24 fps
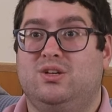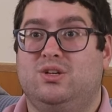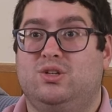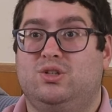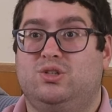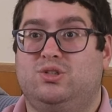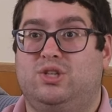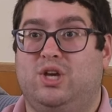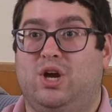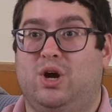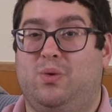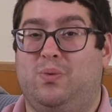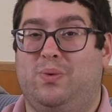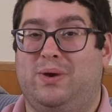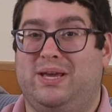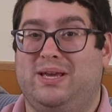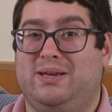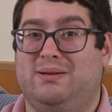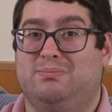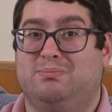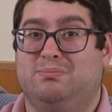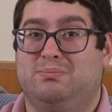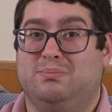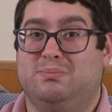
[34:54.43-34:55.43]
So
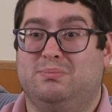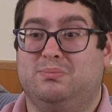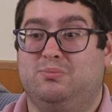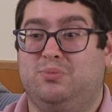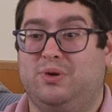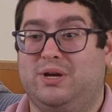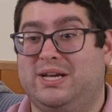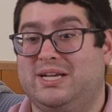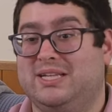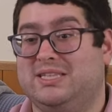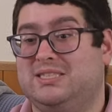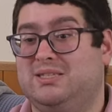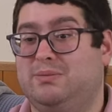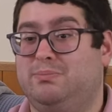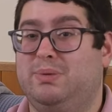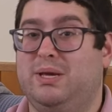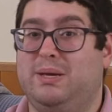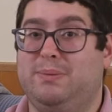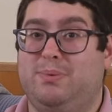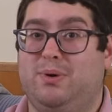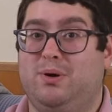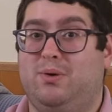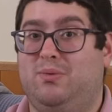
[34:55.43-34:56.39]
we bring in some people,